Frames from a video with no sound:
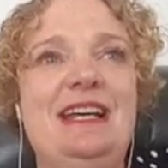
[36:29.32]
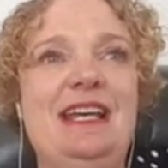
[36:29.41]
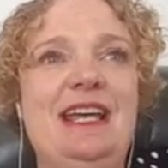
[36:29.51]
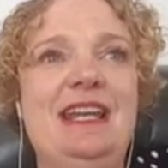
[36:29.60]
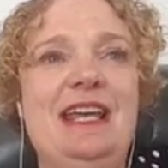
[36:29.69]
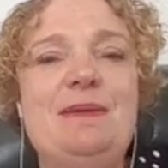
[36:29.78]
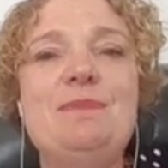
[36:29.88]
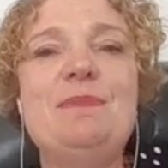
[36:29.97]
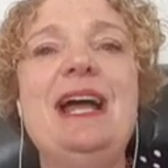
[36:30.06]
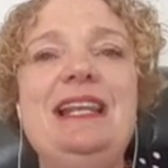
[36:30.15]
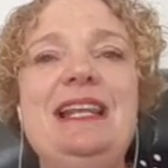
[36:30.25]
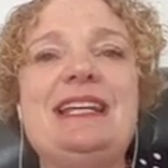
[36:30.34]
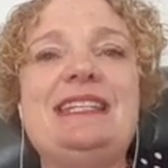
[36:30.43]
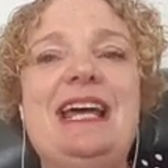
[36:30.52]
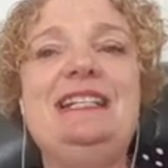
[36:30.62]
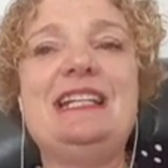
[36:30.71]
and it might, like I
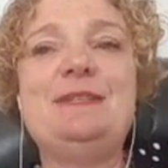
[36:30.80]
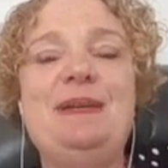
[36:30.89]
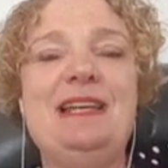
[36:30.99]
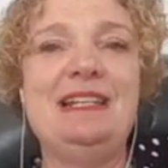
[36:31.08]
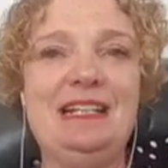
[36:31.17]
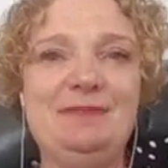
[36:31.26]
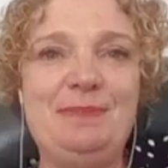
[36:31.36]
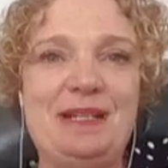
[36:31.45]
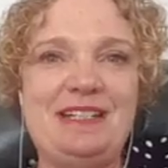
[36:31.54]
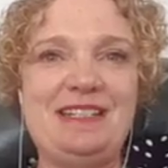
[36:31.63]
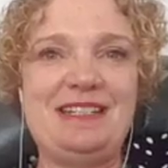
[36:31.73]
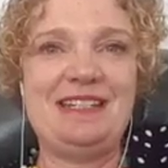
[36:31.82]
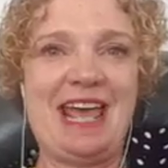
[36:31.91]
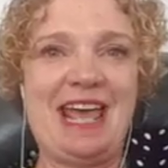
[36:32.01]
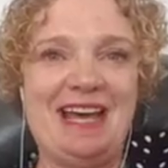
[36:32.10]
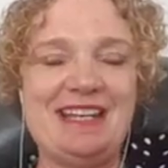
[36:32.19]
say, just be a little bit
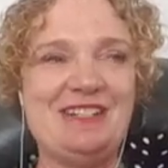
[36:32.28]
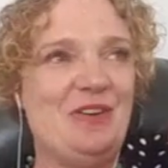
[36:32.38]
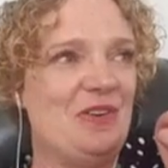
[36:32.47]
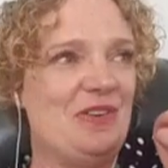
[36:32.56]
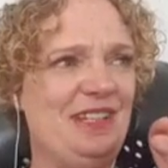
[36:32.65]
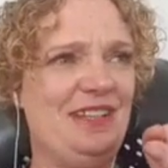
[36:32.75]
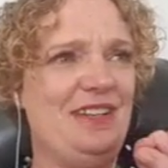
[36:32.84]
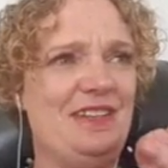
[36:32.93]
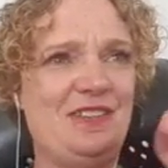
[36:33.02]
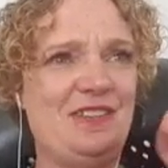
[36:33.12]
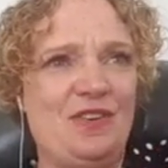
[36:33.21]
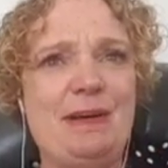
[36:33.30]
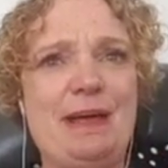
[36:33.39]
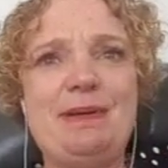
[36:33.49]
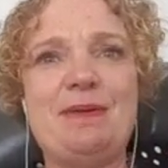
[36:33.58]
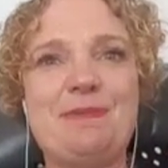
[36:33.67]
out. Not, you don't throw
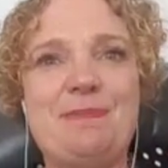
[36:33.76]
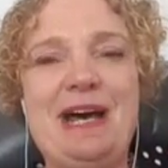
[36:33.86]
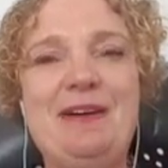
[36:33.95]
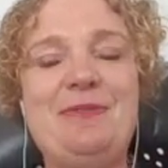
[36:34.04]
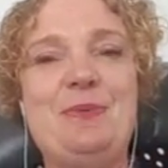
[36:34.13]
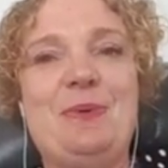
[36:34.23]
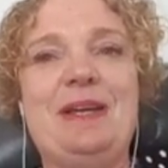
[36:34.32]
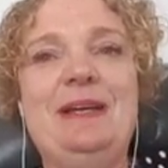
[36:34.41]
baby out with the bathwater.